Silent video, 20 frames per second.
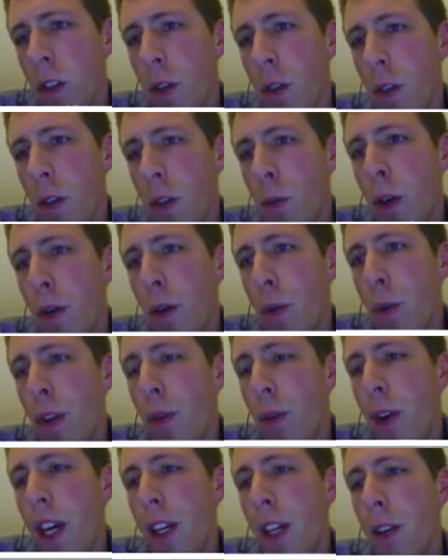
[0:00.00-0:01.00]
What with
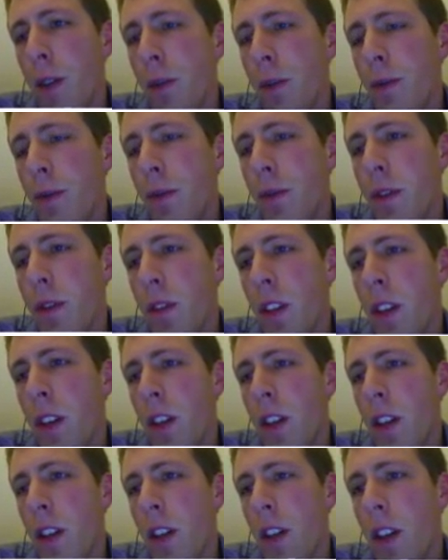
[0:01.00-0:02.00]
Gradle?
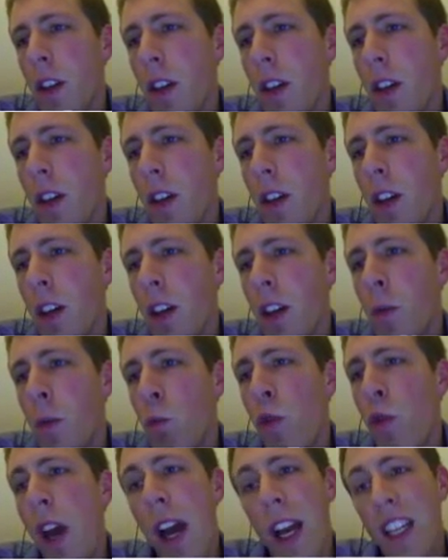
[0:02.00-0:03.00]

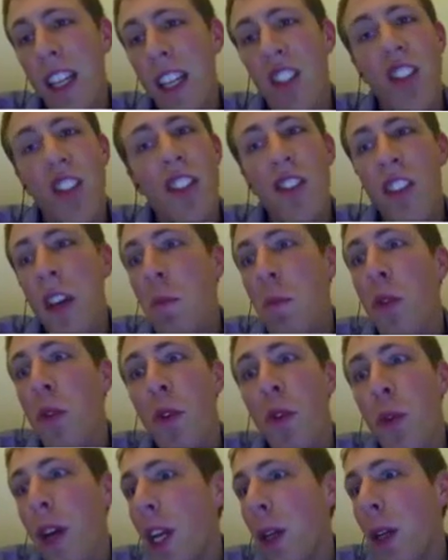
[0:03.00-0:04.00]
Yeah, it's the same with
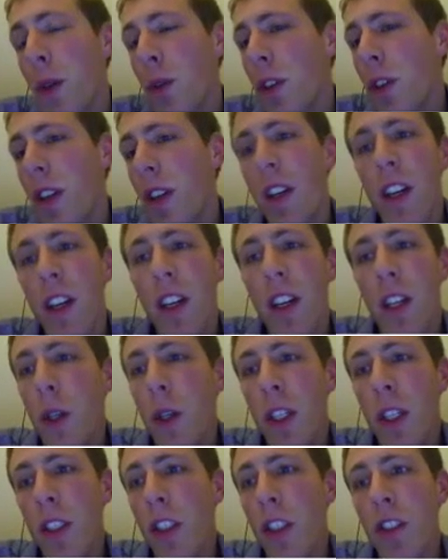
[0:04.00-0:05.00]
Gradle. You
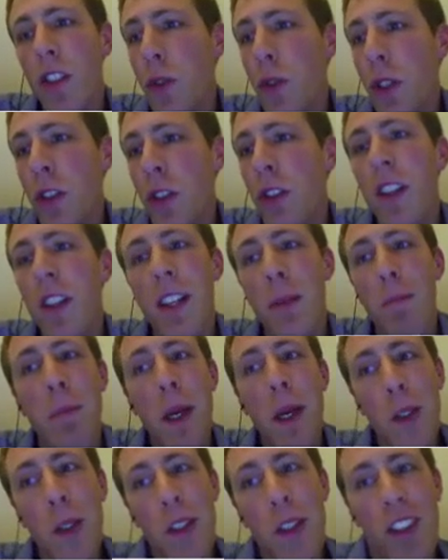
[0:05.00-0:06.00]
can just run clean
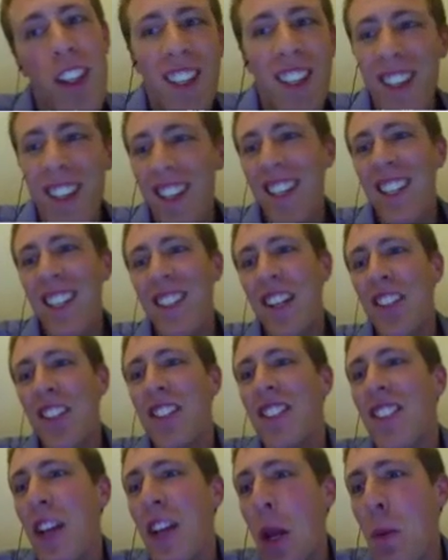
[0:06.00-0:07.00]
build and it does the
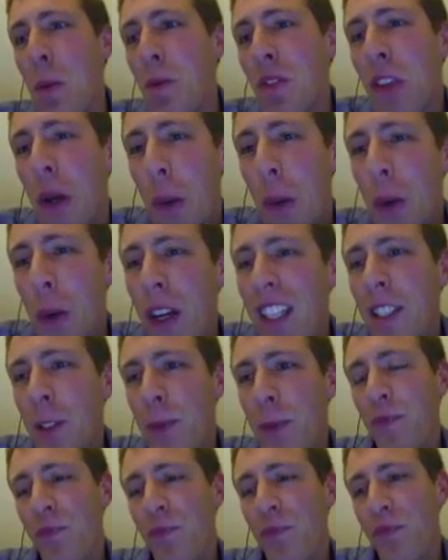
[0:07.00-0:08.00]
same. So
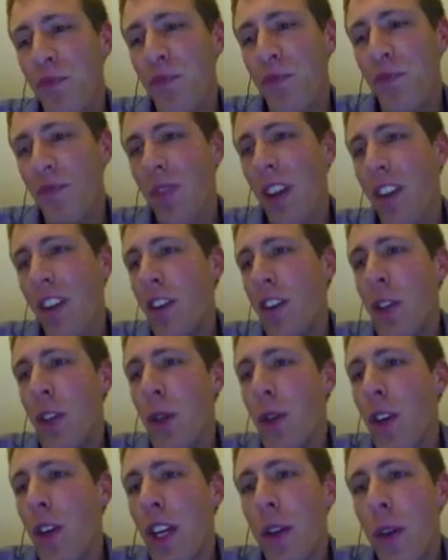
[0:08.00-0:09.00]
if you know
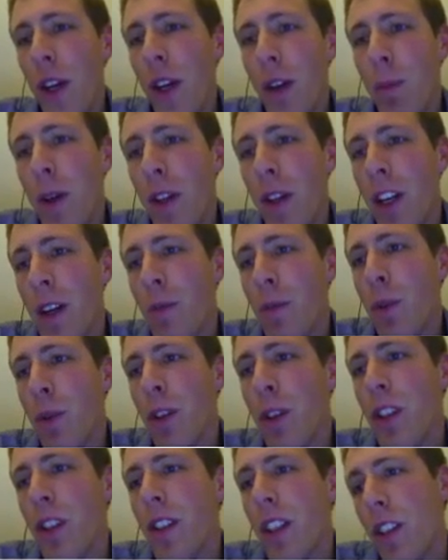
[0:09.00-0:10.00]
Gradle, you can build any
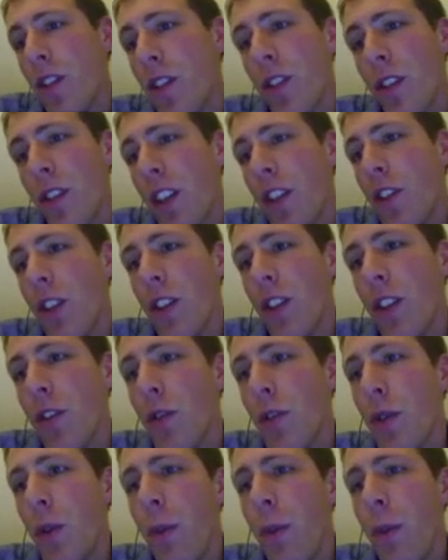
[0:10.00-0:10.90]
project. That's just true.